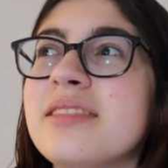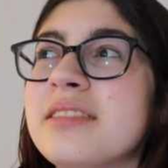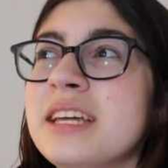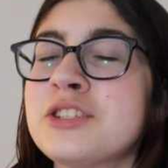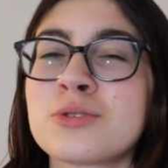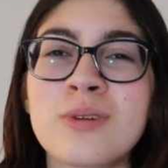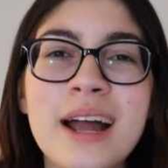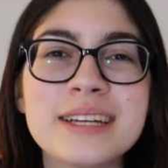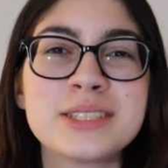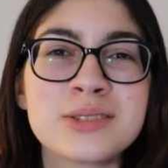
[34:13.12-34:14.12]
They
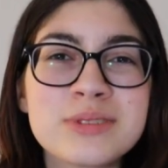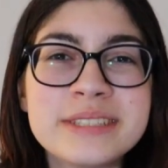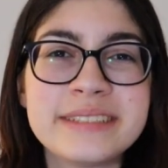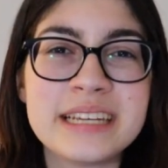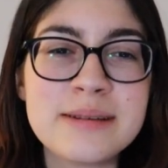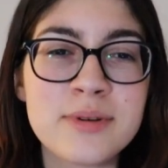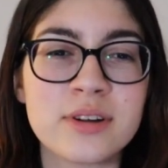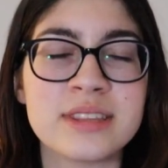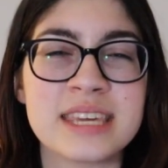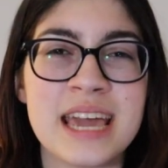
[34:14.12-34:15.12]
tried to redeem her
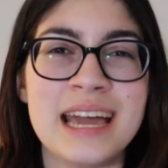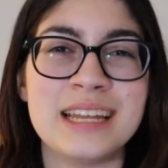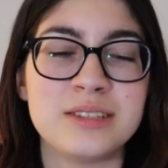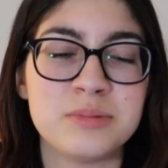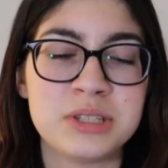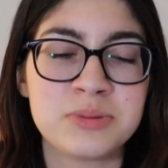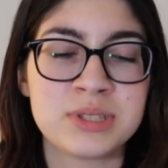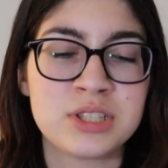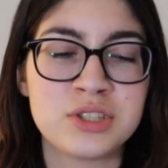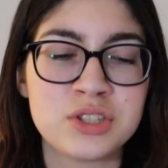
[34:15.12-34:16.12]
in the end, which
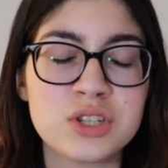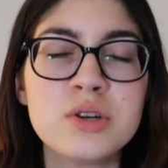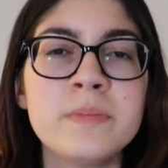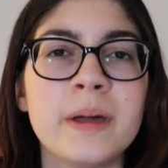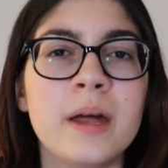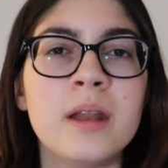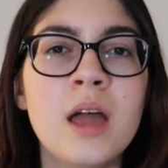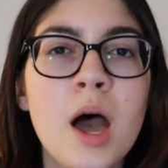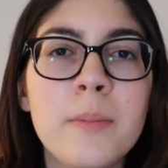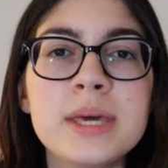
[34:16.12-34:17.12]
was stupid
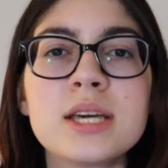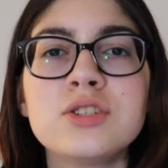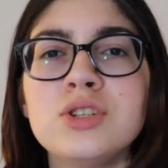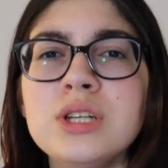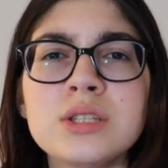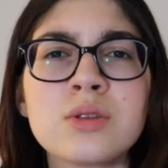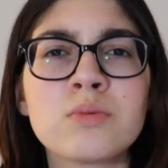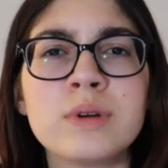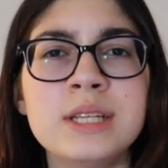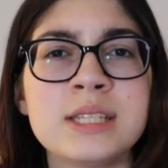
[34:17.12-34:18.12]
because she is the
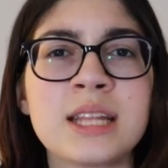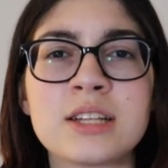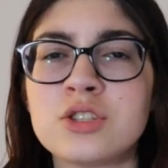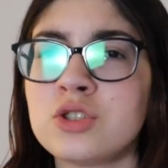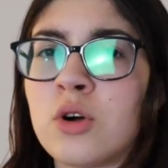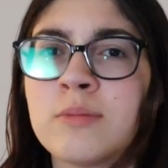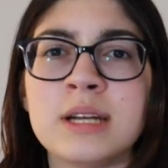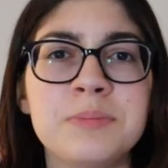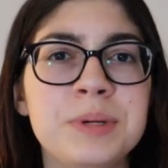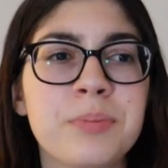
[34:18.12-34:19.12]
reason that so
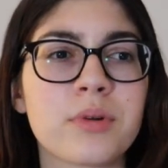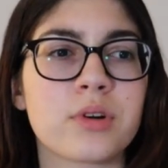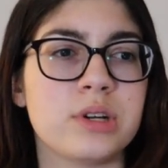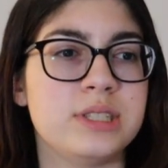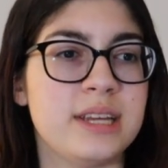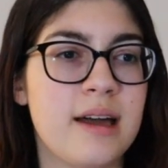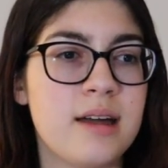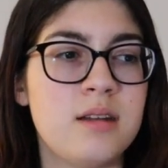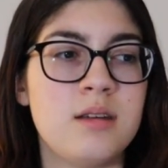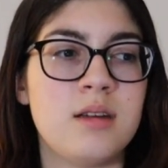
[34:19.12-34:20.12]
many people are
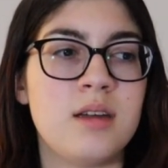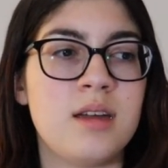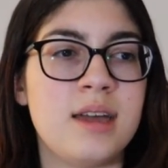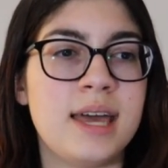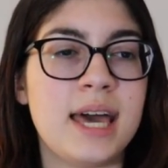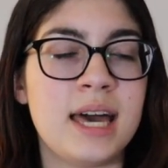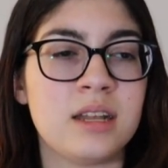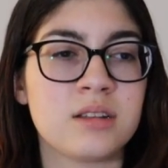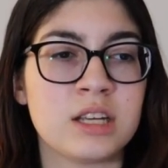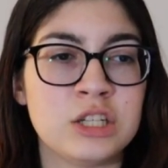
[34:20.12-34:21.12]
dead
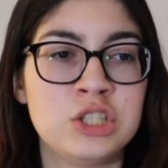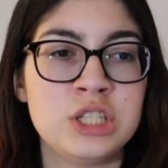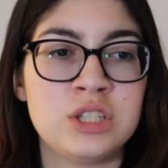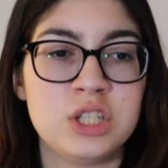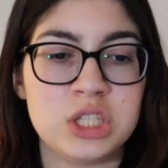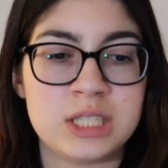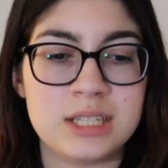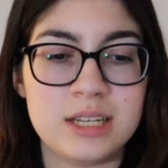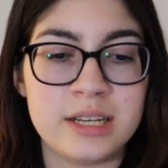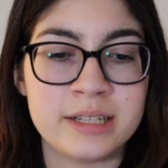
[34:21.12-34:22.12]
and like she's just
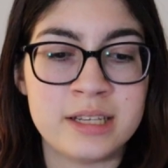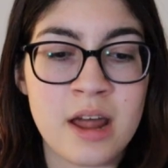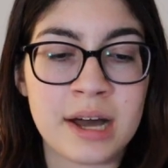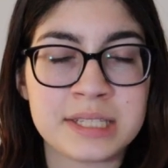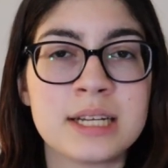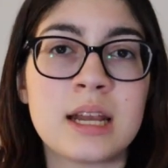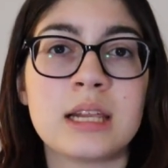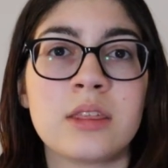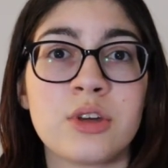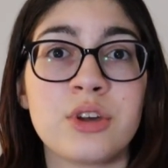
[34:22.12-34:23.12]
not done
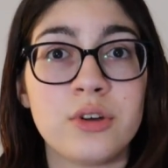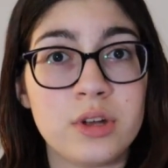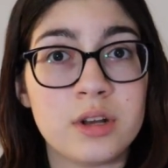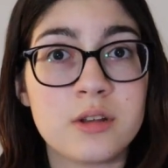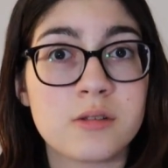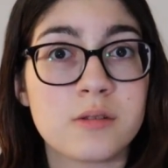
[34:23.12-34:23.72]
anything good.